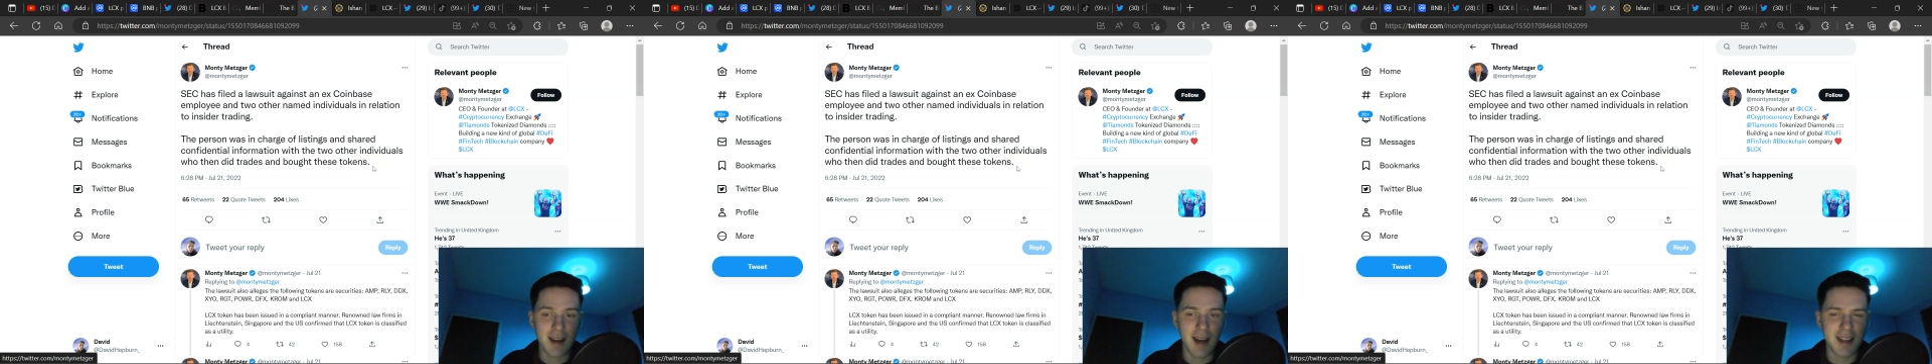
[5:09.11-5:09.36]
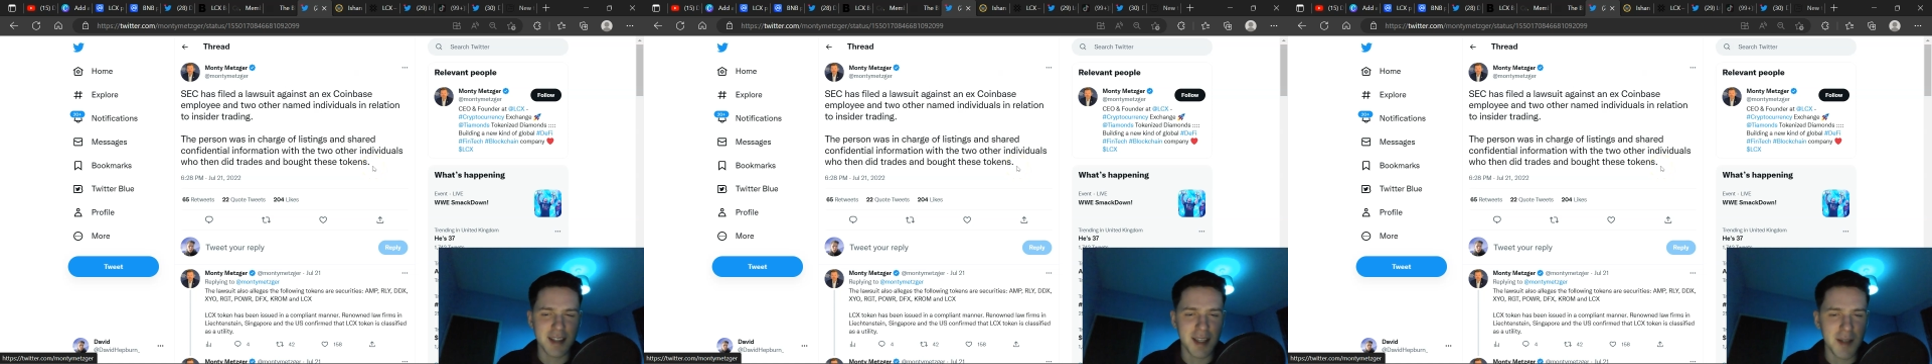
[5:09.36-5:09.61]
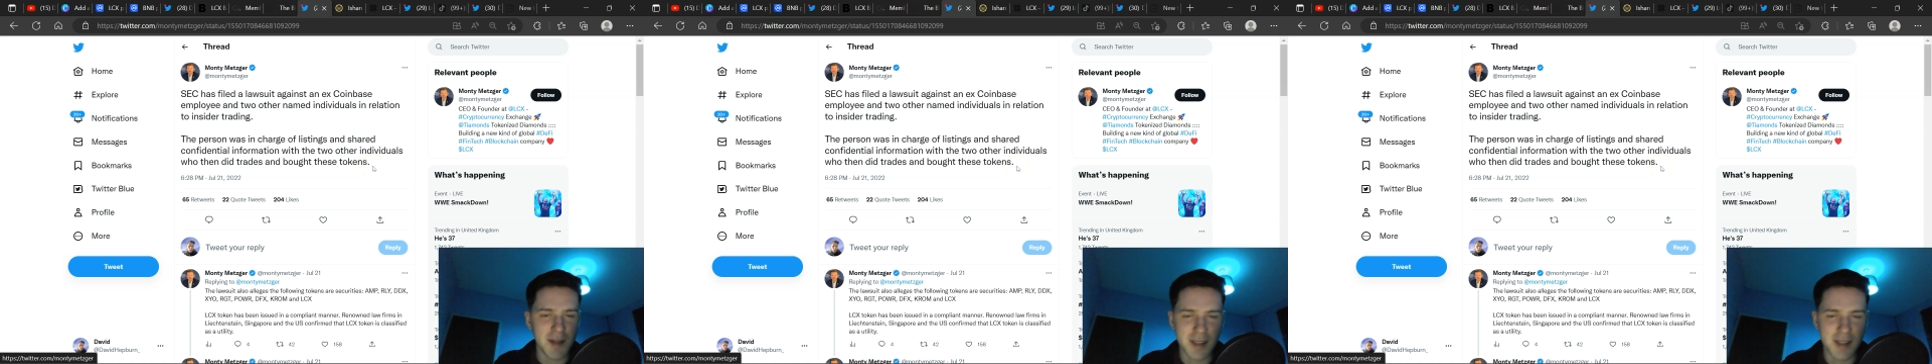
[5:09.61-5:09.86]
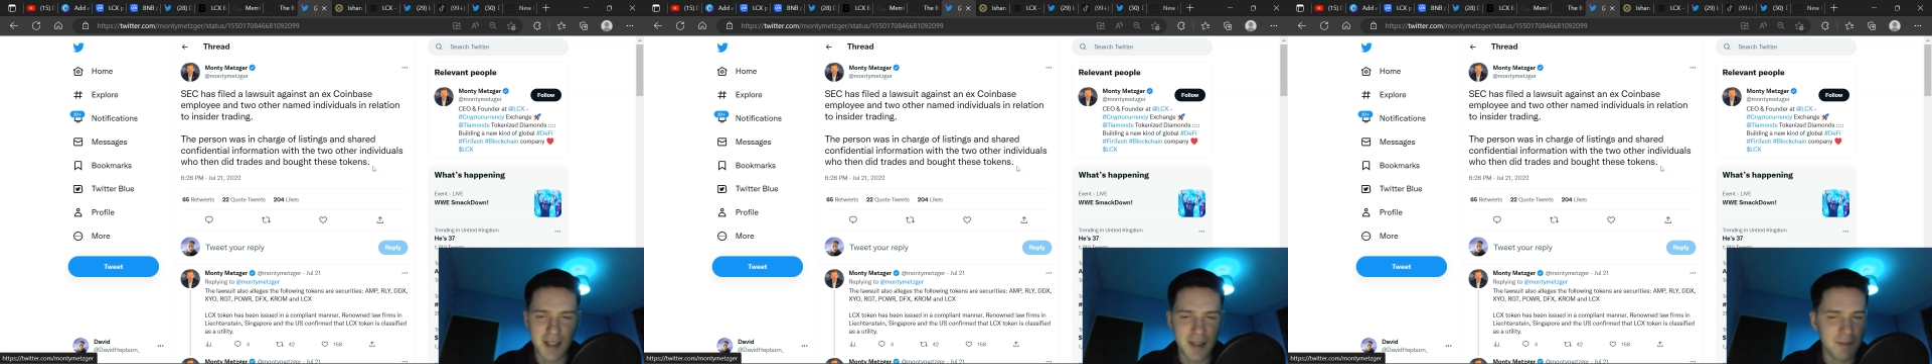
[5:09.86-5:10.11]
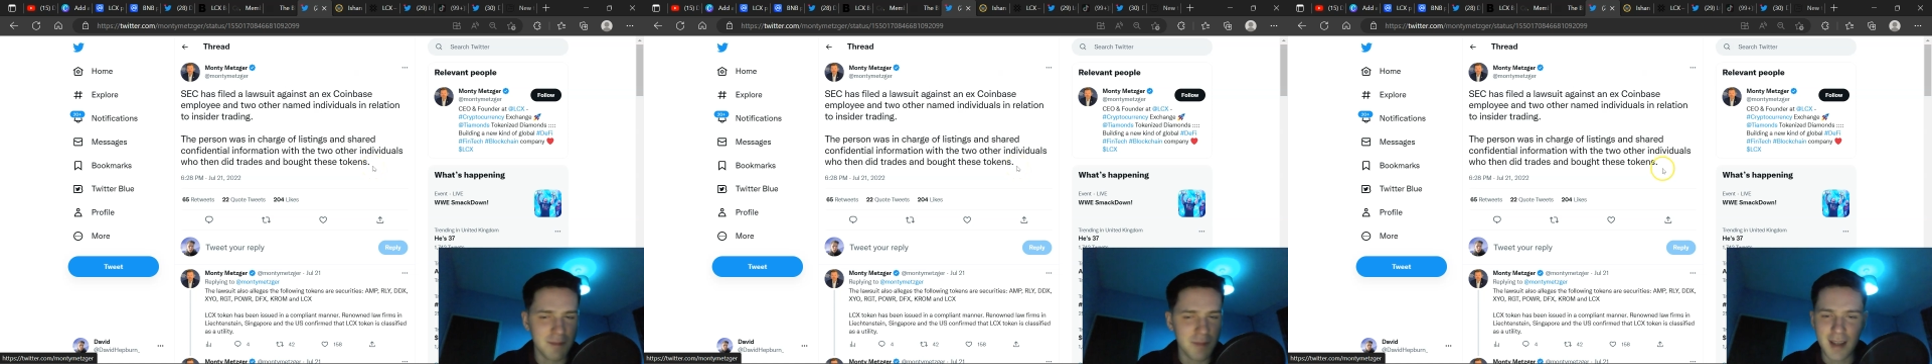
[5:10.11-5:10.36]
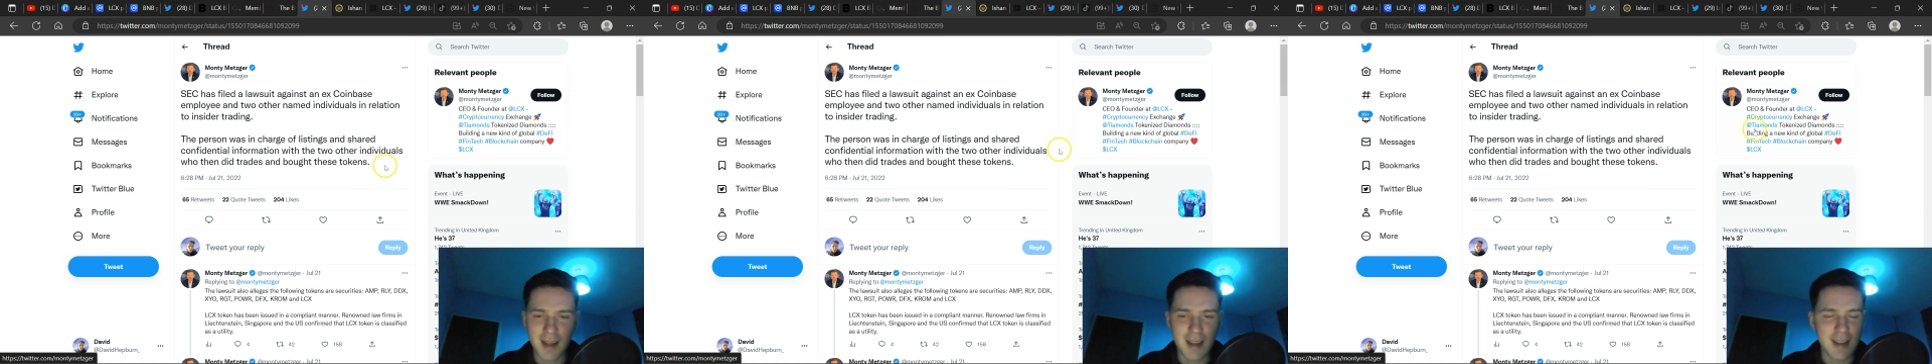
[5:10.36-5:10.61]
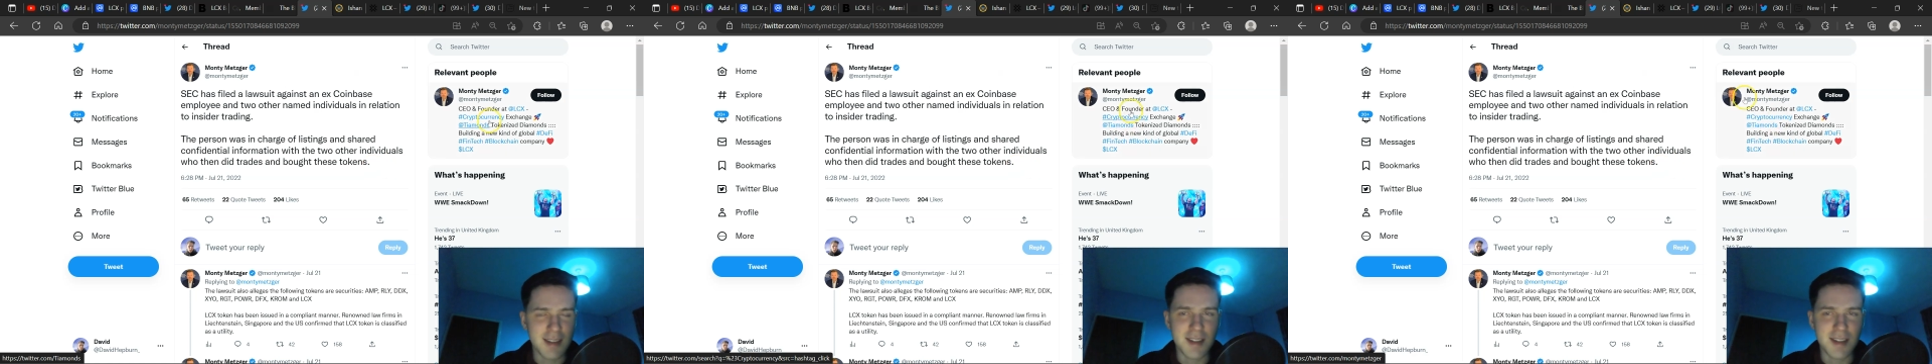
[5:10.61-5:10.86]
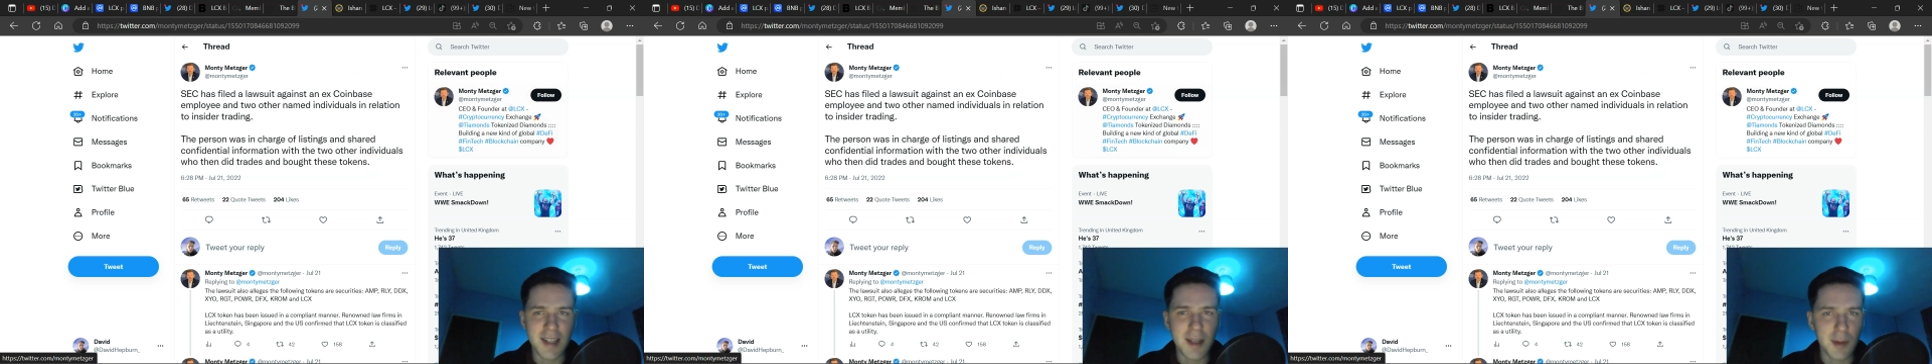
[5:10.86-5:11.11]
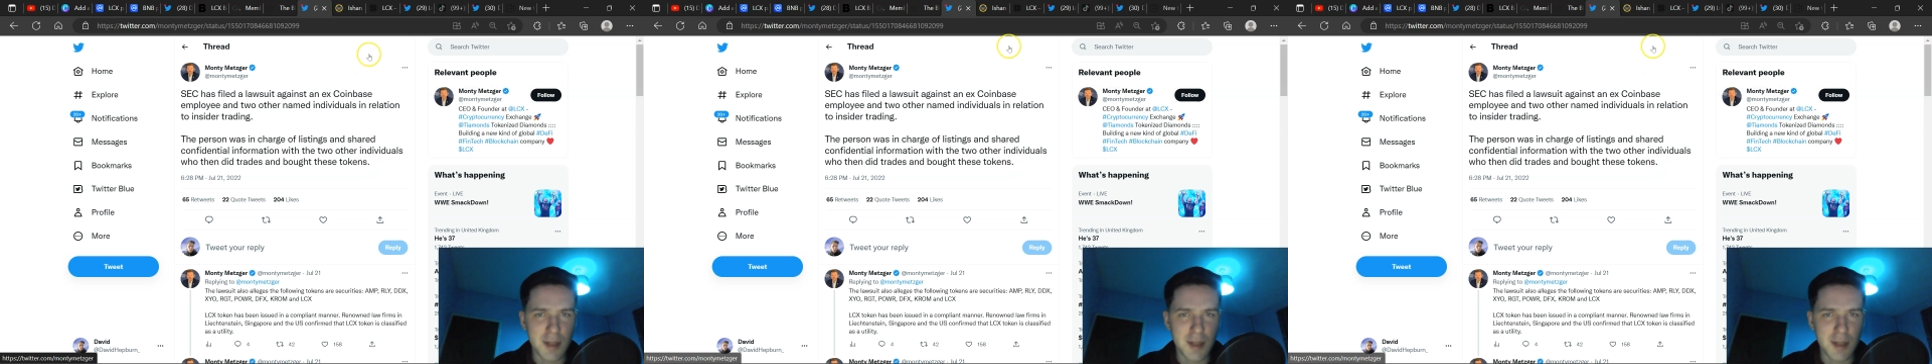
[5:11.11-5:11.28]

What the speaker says: a security. Zero